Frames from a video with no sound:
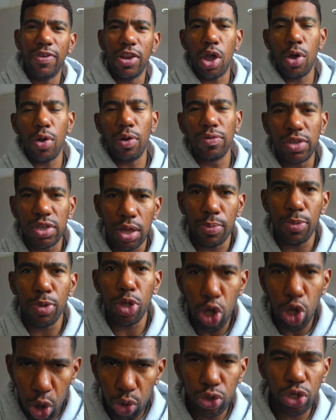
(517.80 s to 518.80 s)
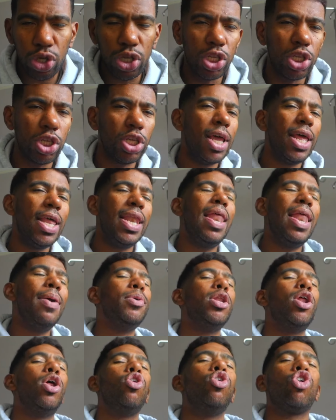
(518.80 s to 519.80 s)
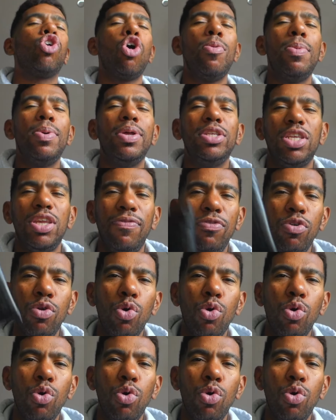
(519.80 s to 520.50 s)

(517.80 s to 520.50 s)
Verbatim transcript: of some use. Let me know in the comments if you're